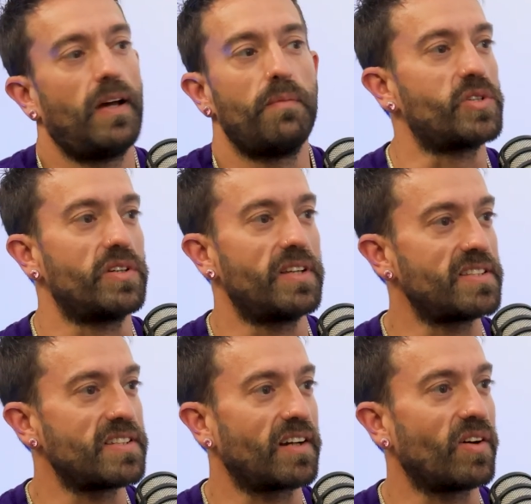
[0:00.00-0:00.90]
I'm sure
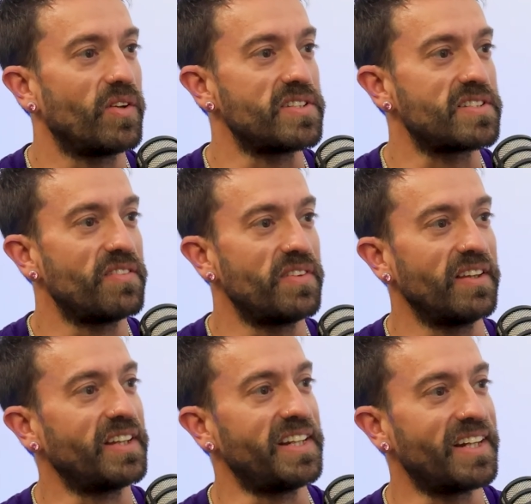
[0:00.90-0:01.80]
that's like all the stuff that
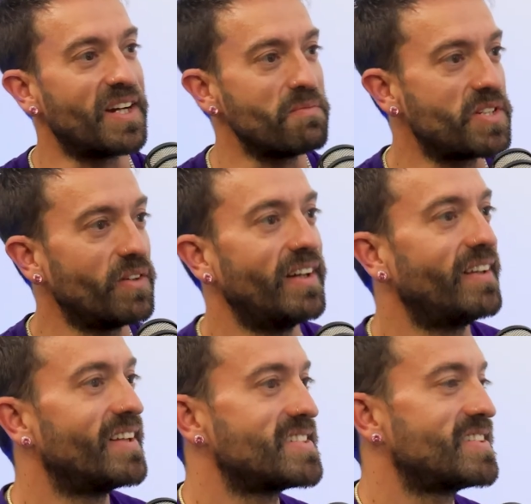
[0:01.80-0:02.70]
leading up to it.
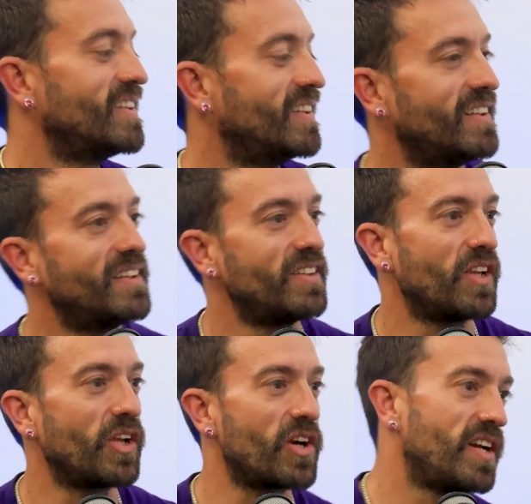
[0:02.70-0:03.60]
That's the
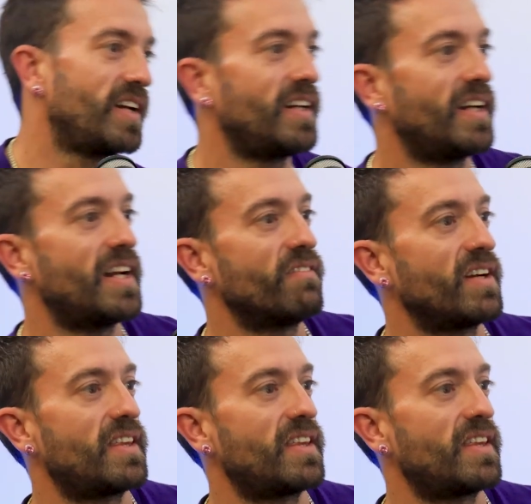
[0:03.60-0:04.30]
learning and everything.